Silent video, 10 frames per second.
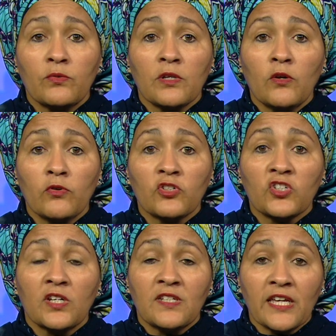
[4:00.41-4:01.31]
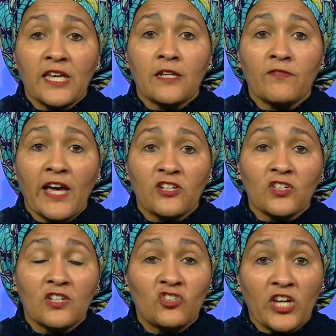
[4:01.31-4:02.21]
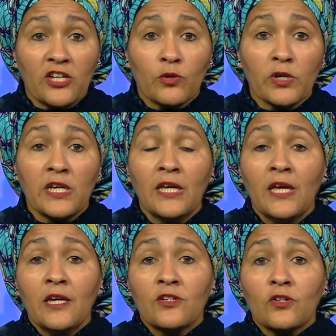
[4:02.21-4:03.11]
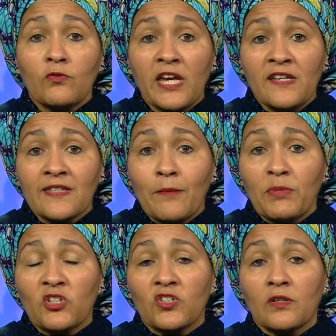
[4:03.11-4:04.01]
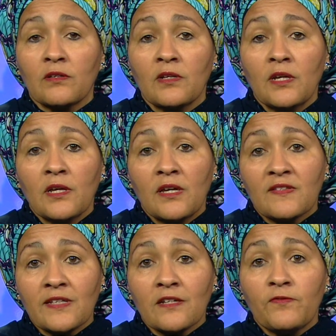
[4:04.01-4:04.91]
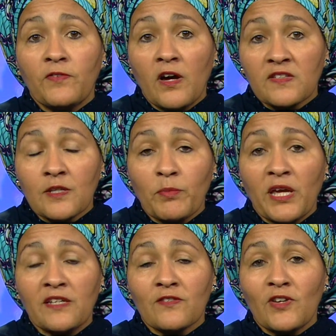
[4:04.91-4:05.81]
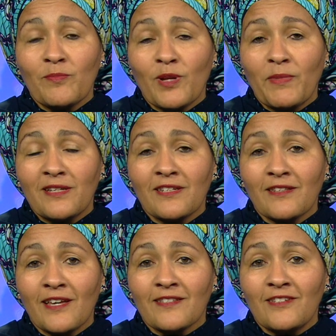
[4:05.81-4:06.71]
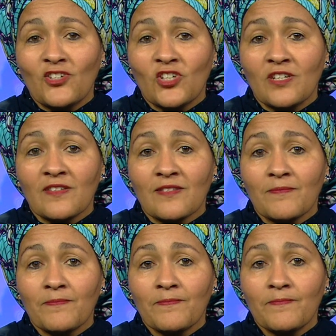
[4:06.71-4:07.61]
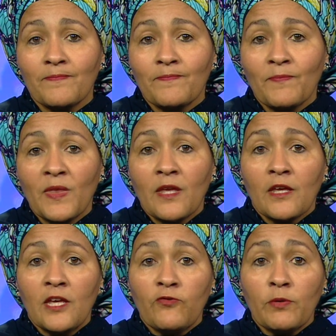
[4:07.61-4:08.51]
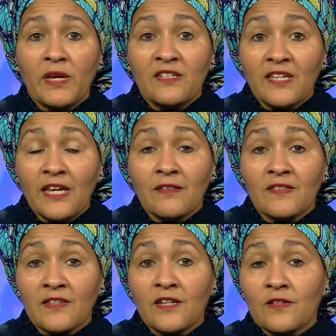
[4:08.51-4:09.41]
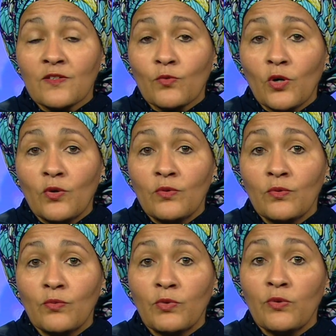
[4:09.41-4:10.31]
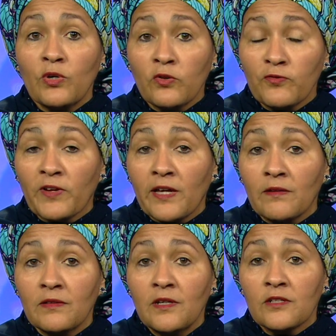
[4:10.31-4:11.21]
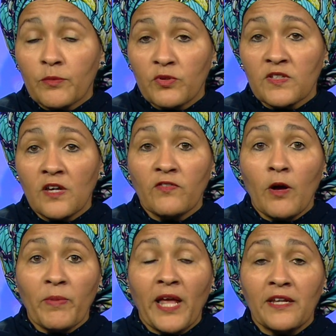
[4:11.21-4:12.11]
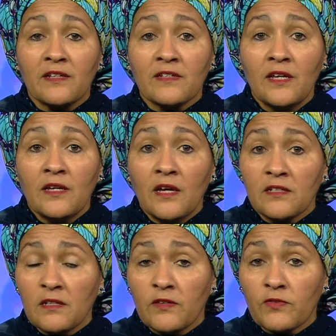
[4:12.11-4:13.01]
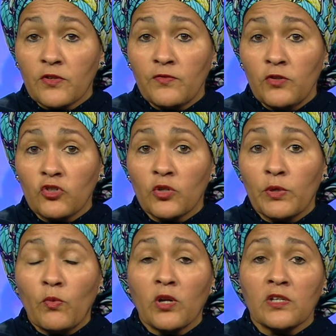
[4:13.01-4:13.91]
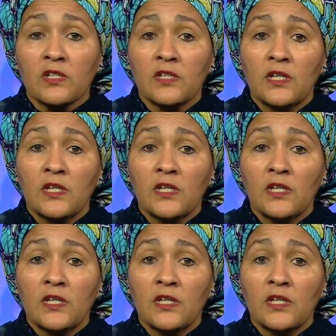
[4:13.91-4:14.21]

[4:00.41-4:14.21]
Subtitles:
will launch a decade of action in January to raise ambition and set a faster pace for implementing the SDGs. If we maintain the status quo, we will fail to preserve our planet and deliver the future we want.